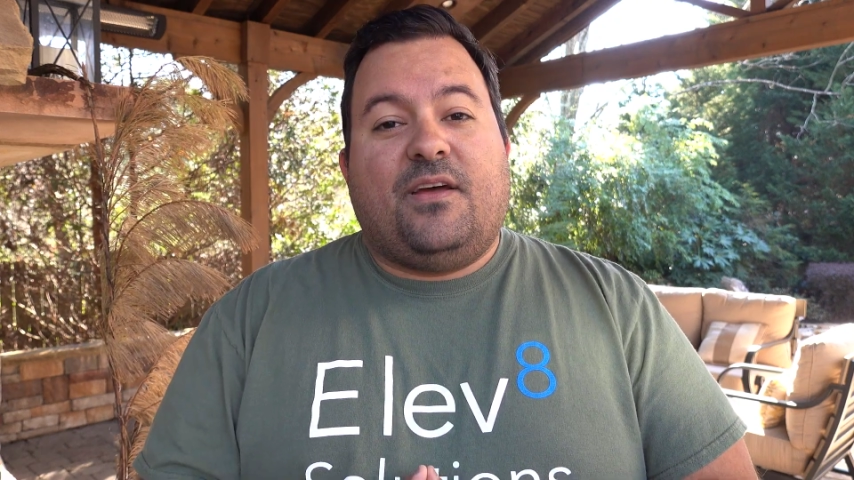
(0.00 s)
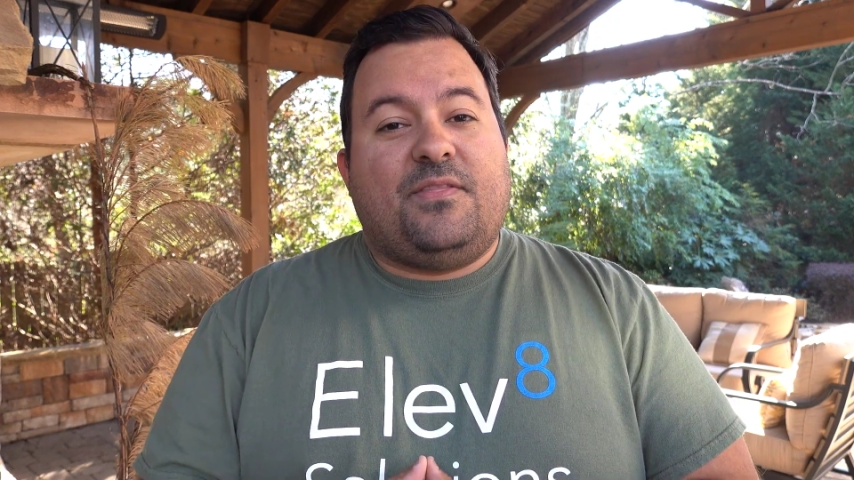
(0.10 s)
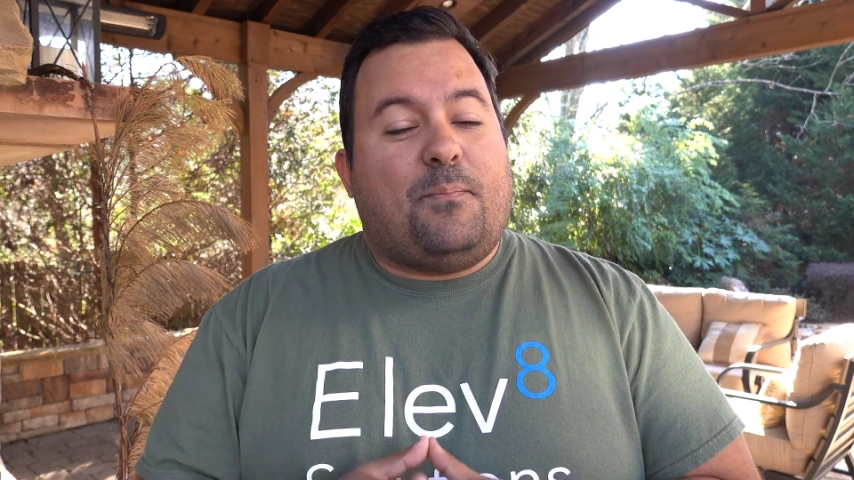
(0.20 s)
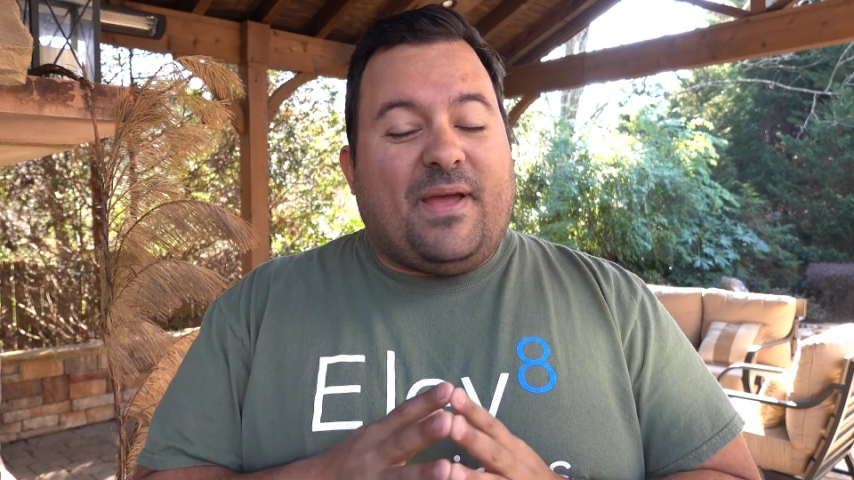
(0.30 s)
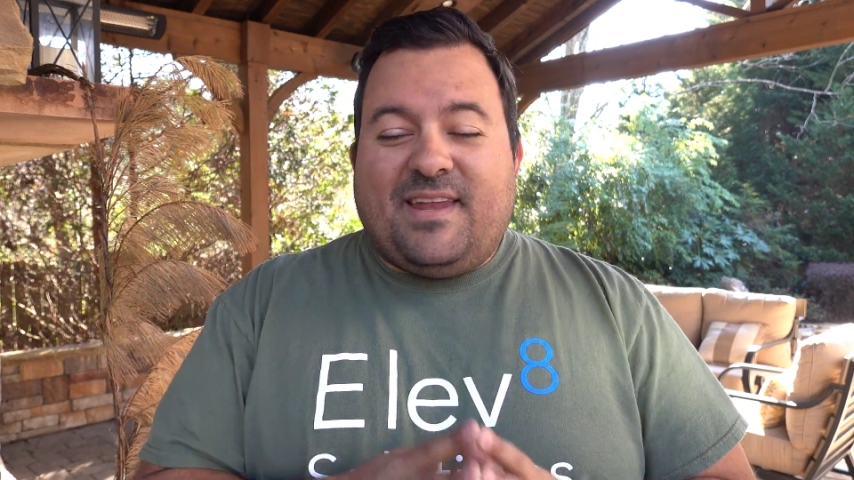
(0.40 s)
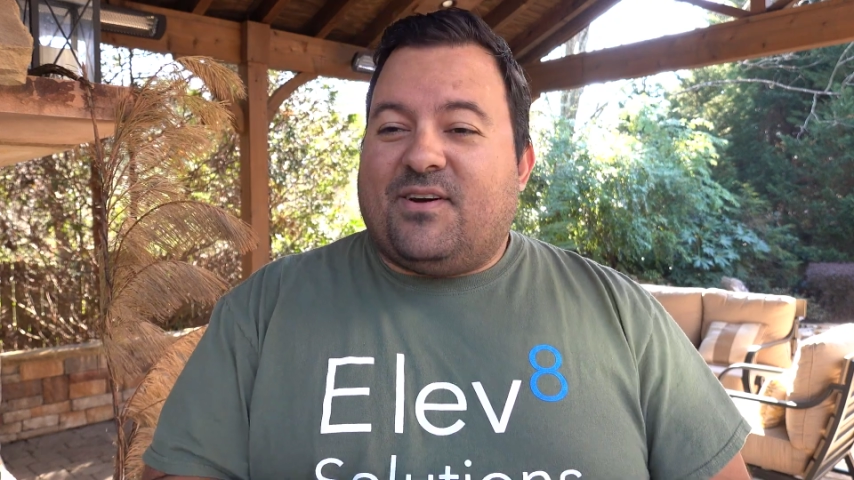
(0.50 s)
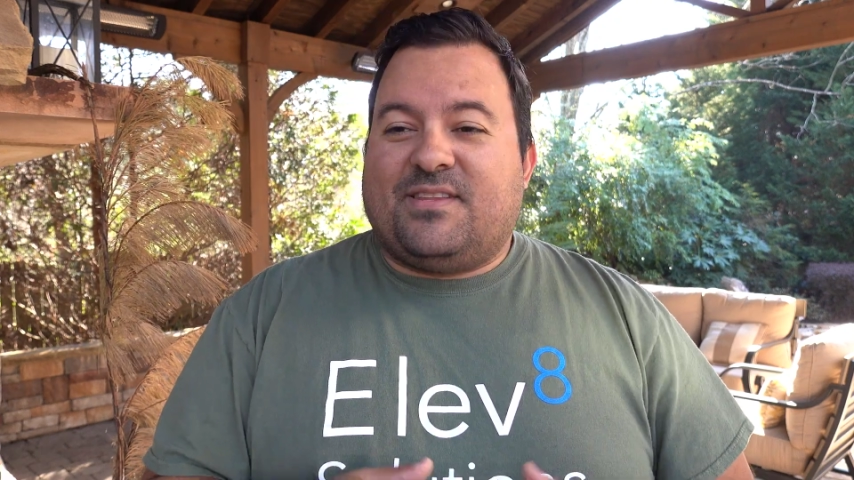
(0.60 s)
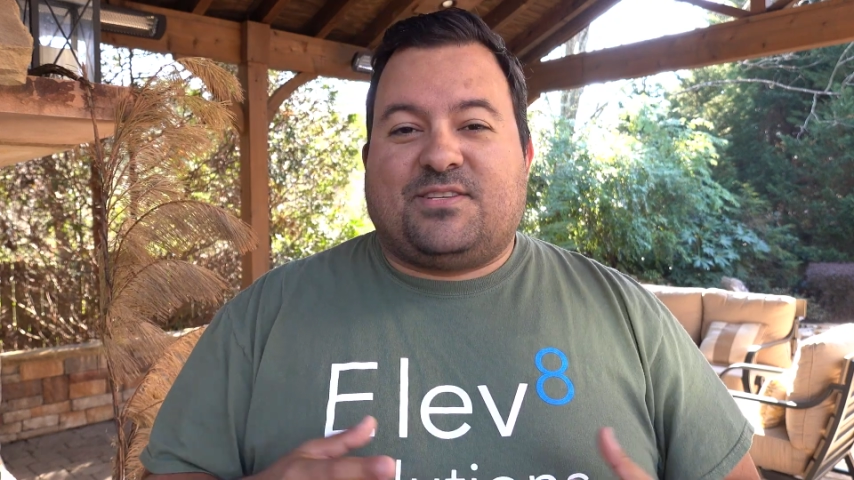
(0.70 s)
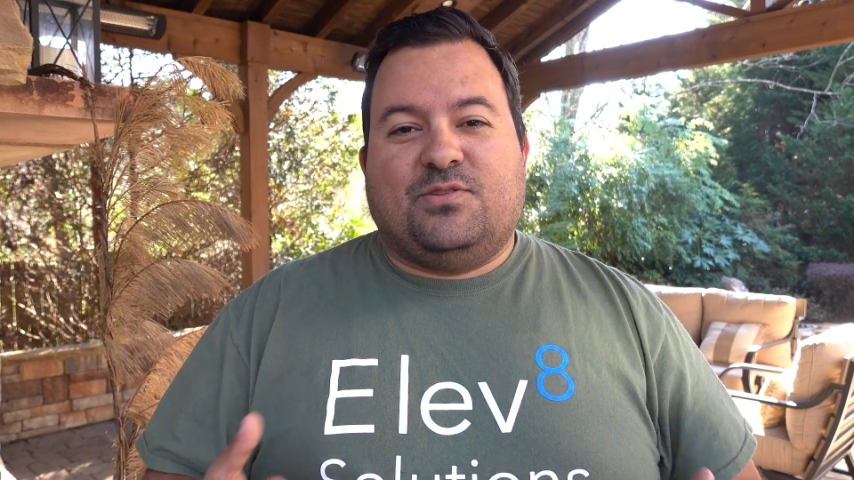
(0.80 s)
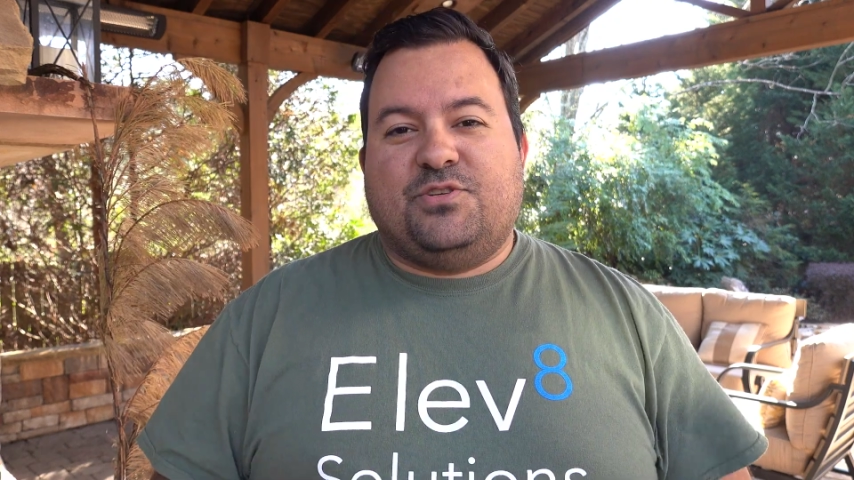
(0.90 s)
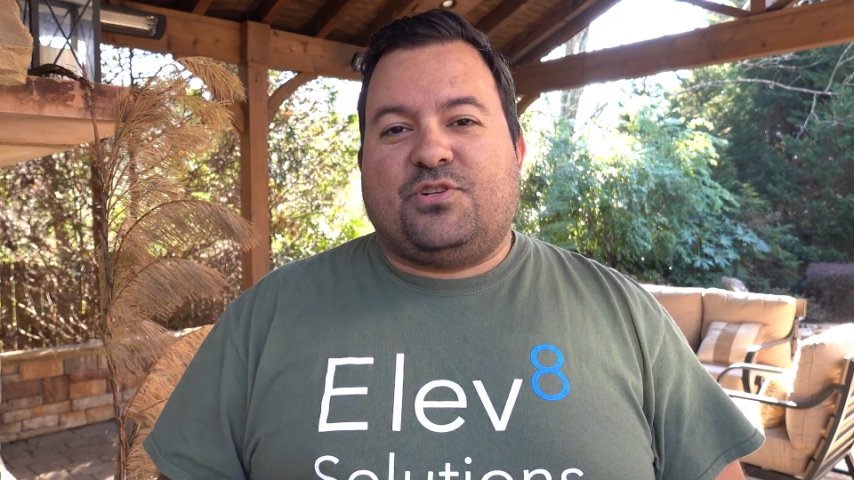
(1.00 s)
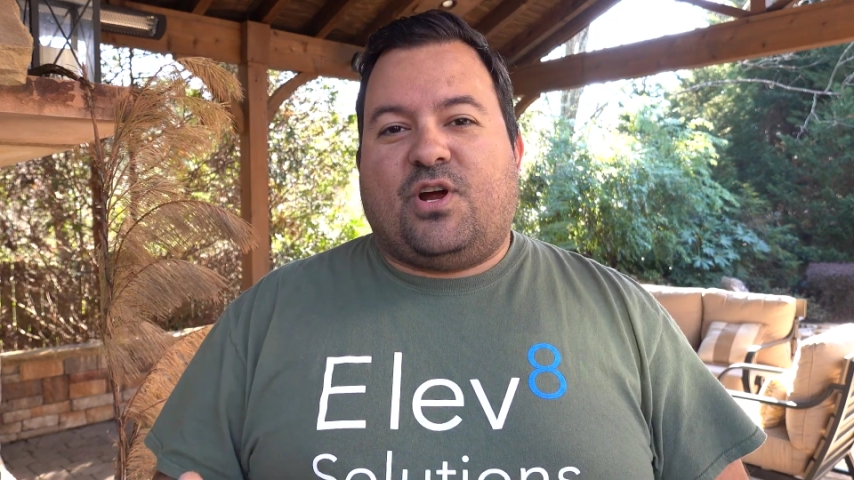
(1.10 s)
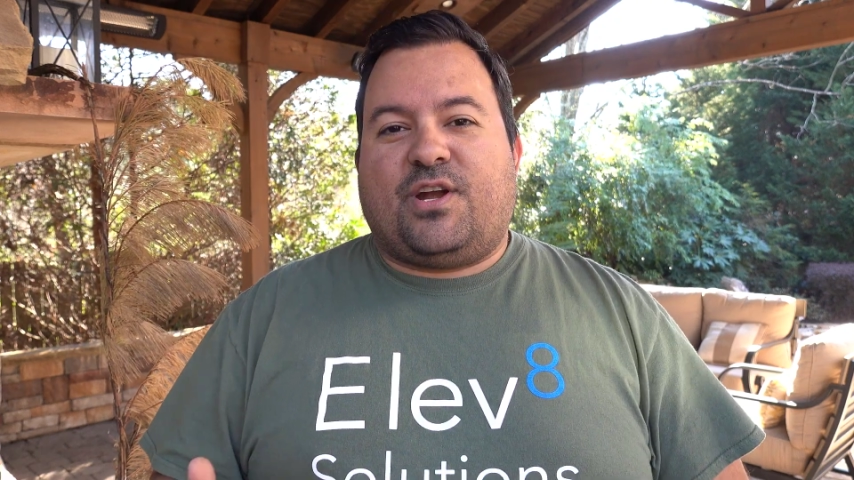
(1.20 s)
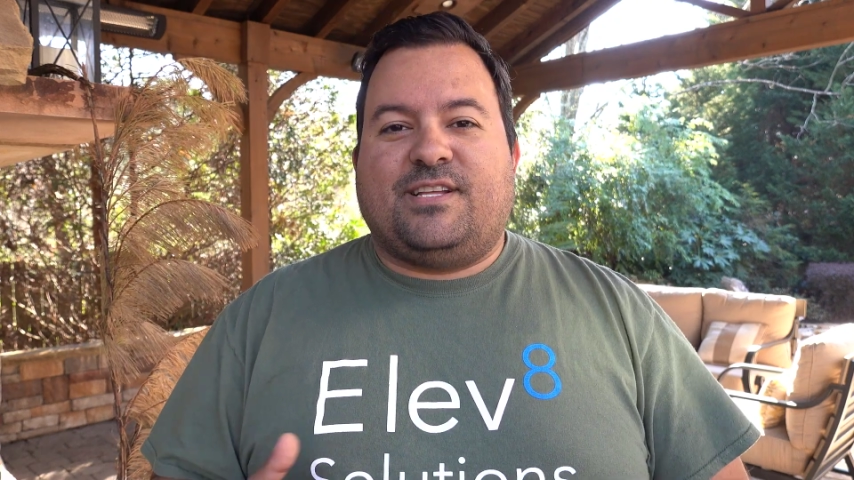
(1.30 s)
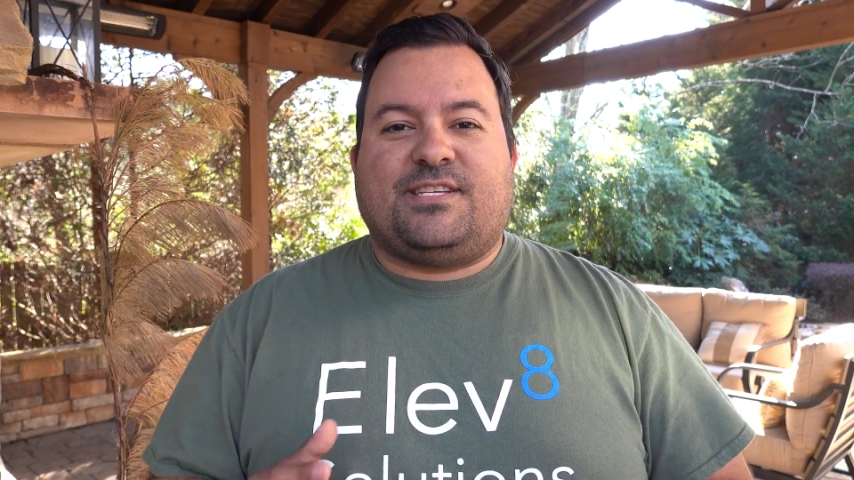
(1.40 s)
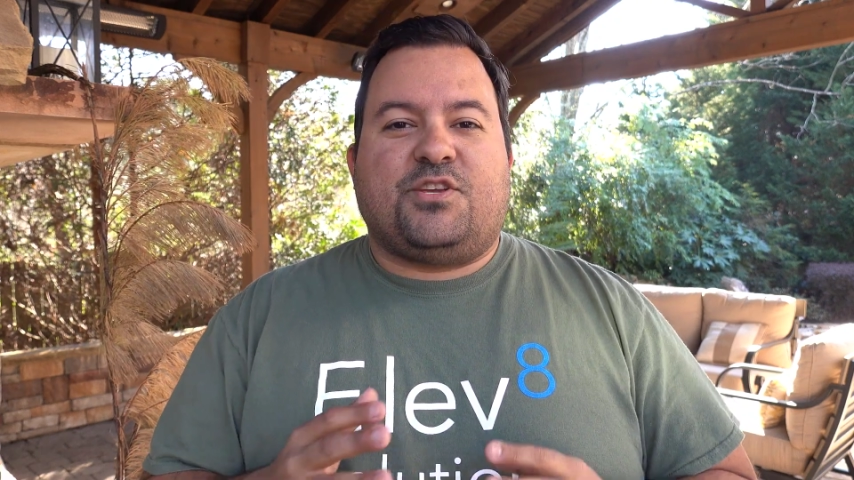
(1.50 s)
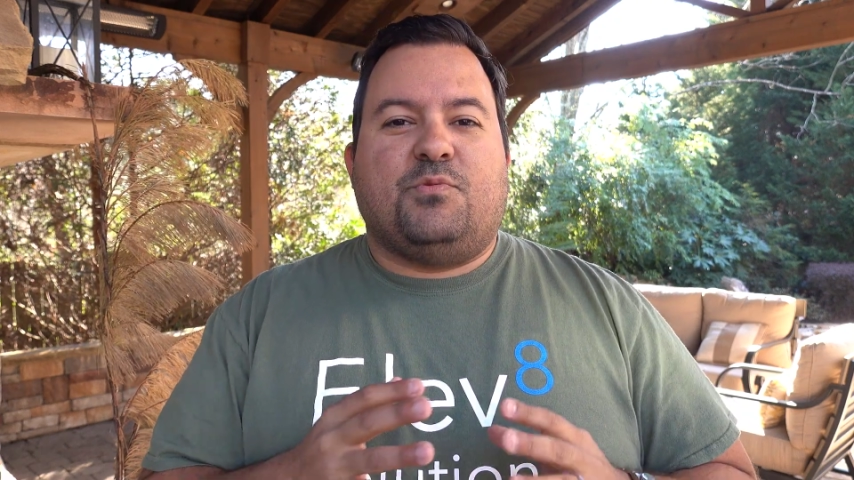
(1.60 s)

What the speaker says: Depending on the solution architect,